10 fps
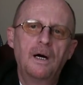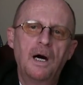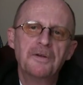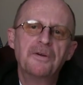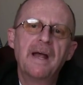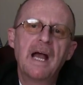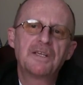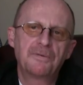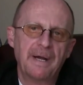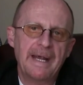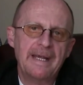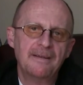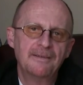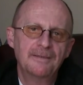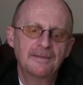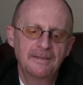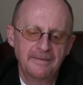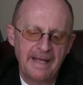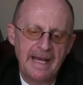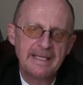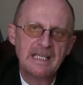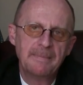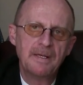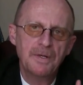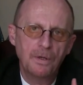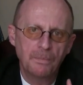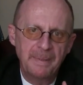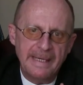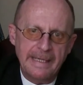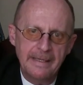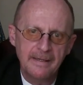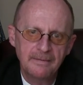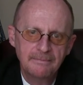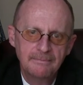Under X-ray, they exhibit no bead.